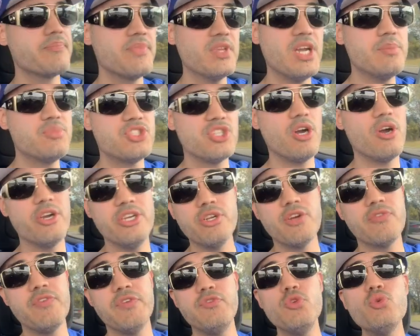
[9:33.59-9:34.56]
I'm sorry.
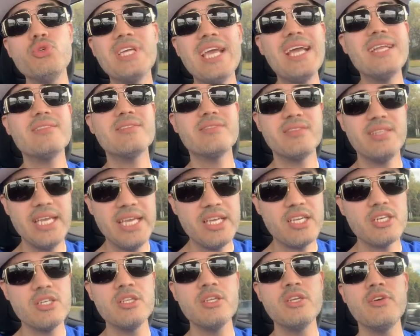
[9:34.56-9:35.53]
You can't think
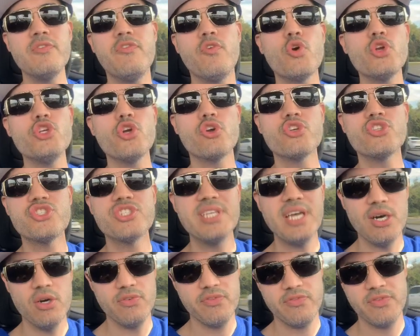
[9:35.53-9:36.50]
for
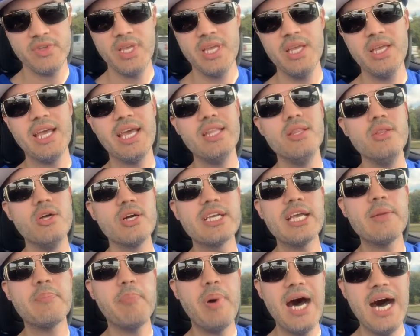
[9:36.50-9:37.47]
yourself and look
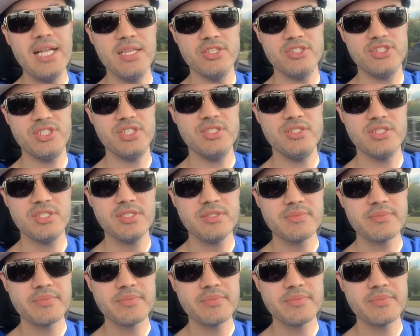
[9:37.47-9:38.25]
at policies.